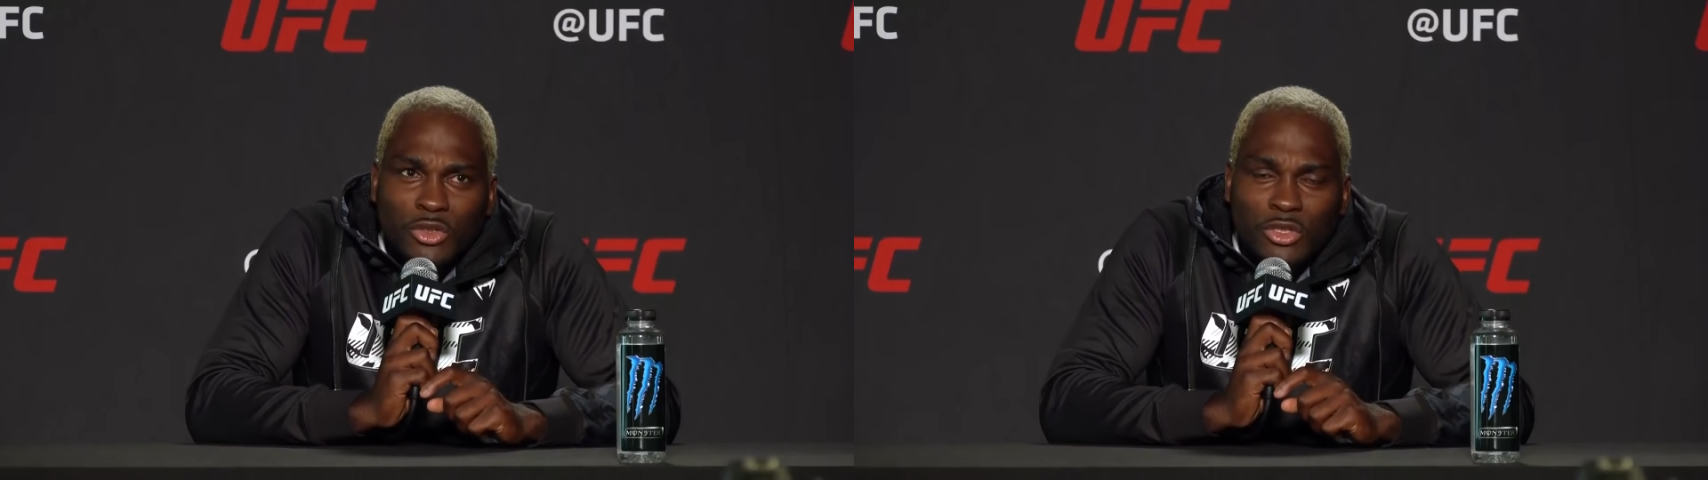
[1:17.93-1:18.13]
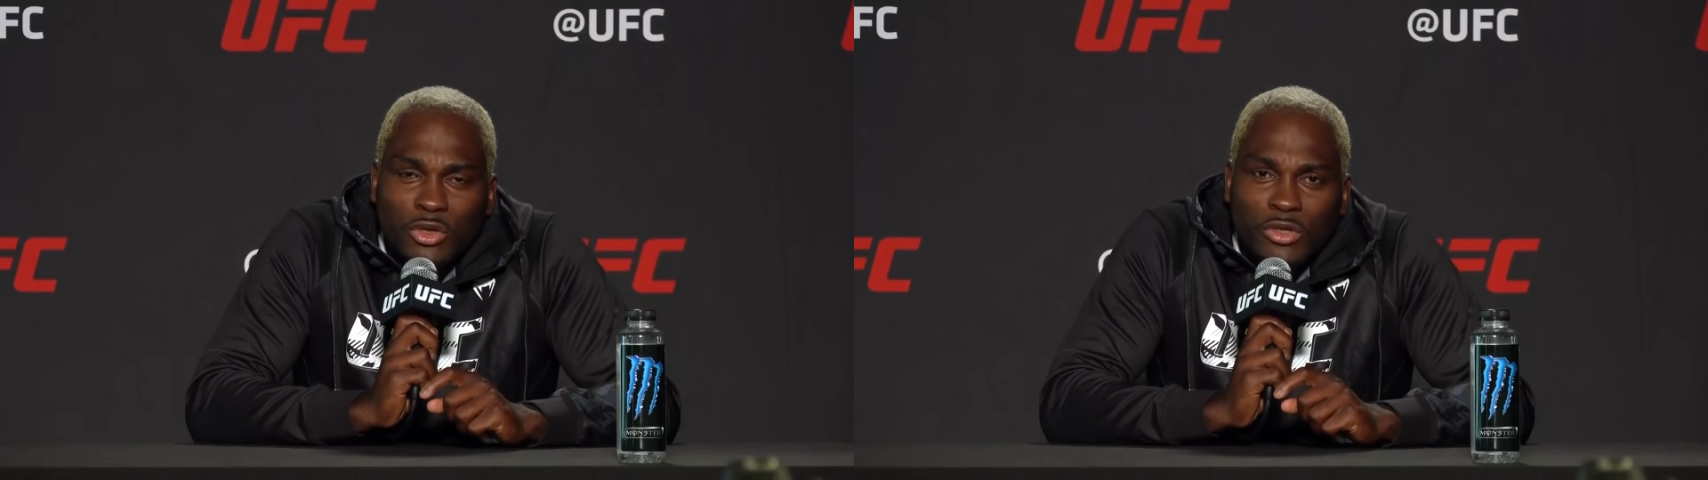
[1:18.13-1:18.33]

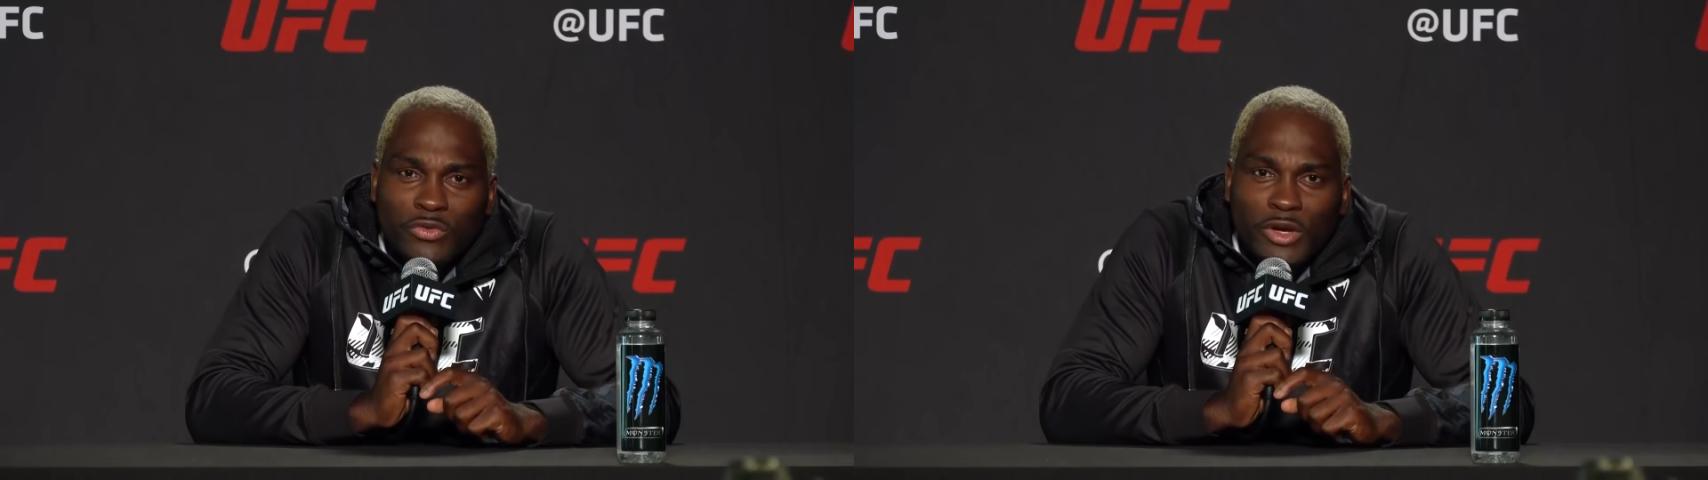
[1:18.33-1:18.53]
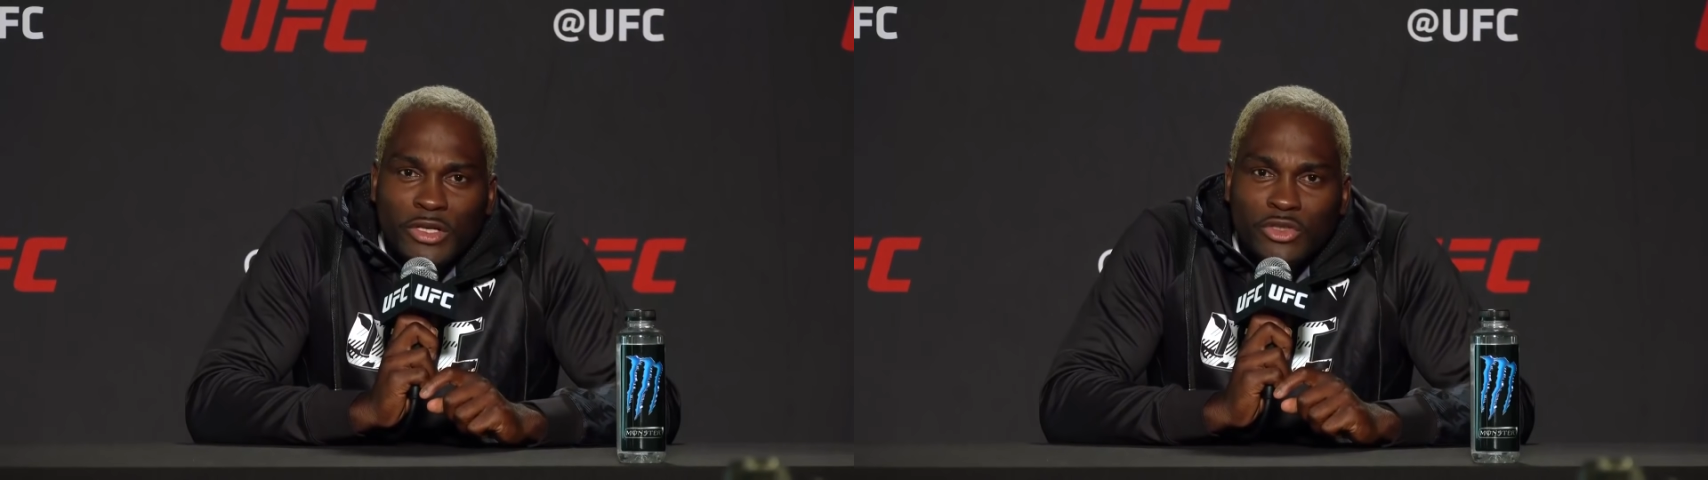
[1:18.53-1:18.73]
You know, he's
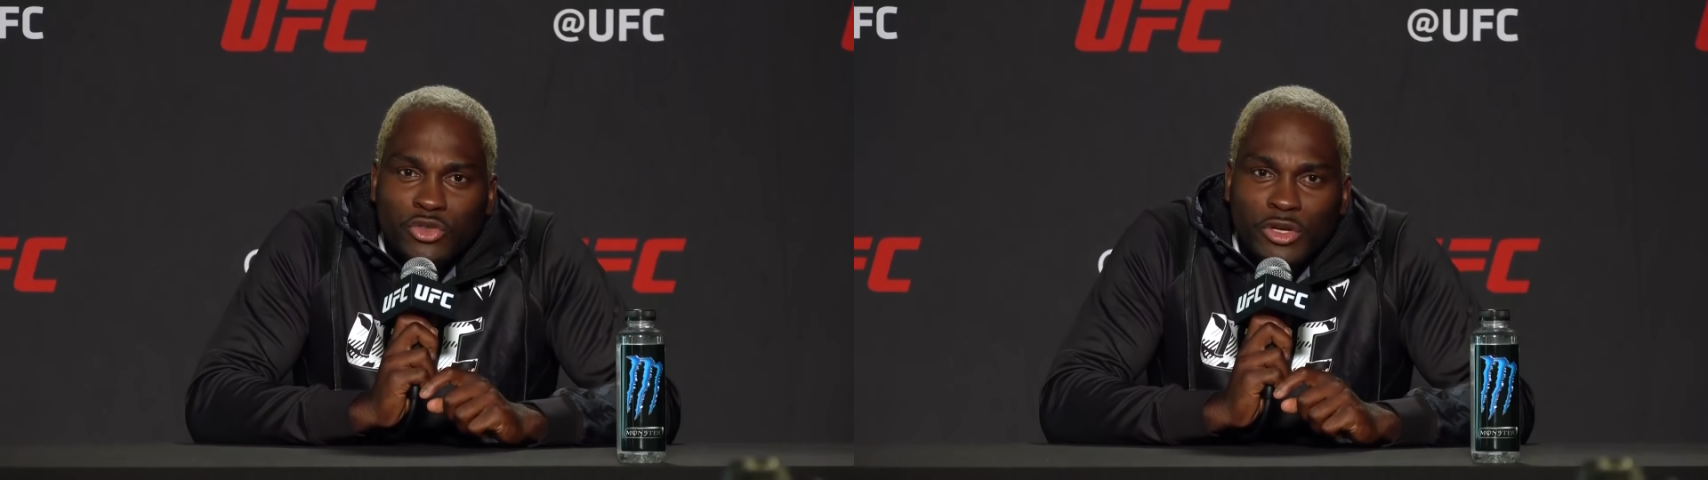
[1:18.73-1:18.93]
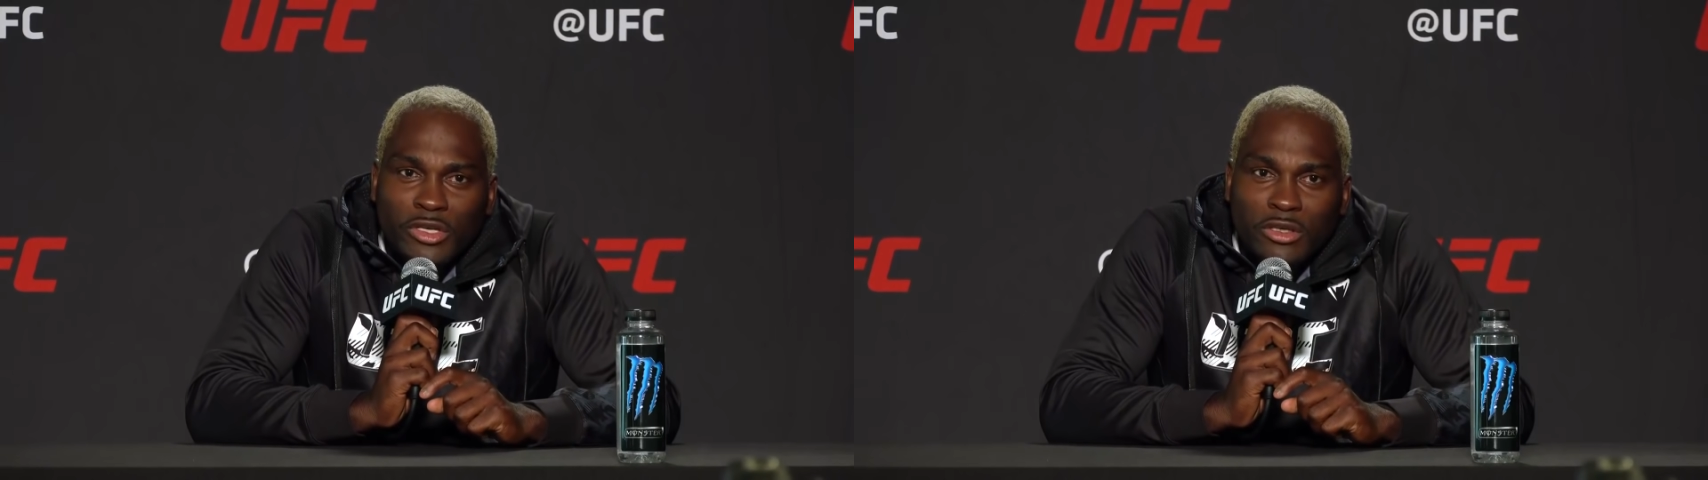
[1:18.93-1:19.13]
very
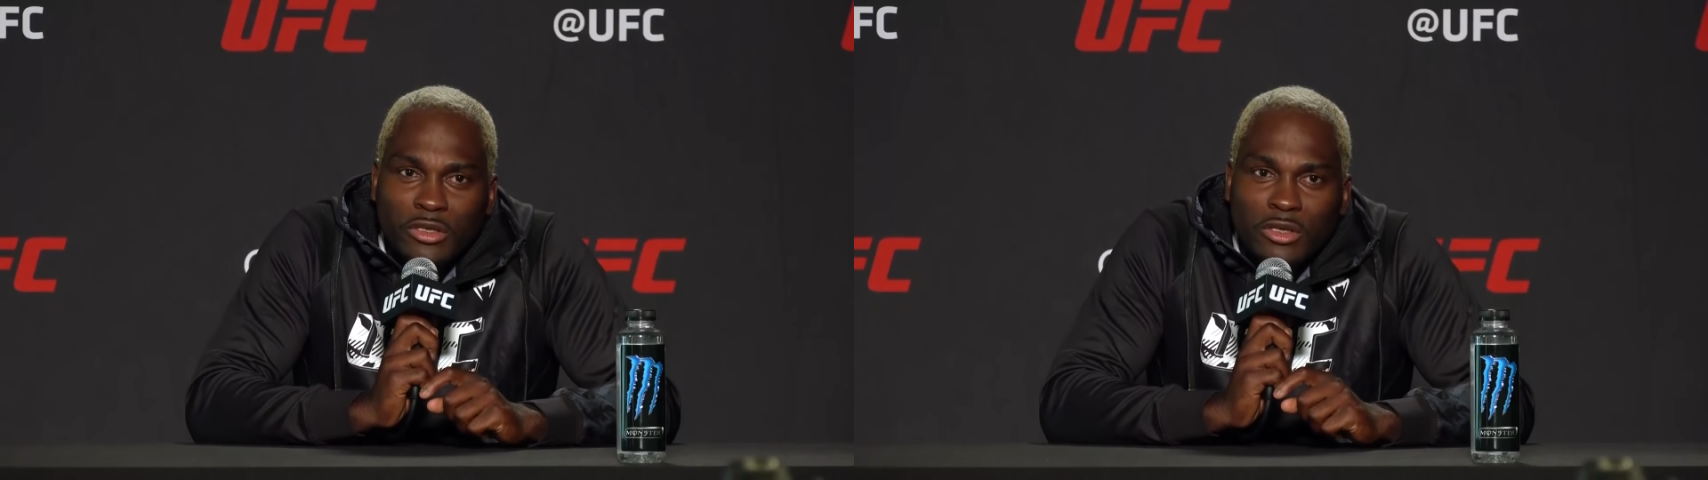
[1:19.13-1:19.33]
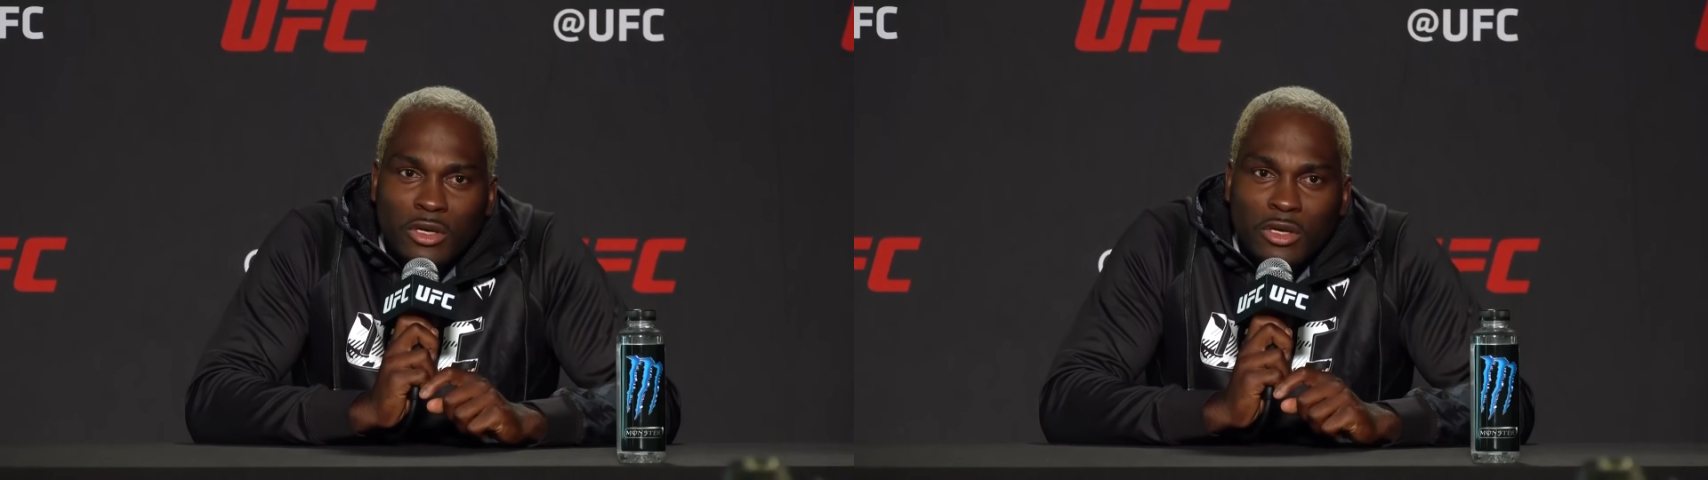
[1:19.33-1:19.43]
tricky.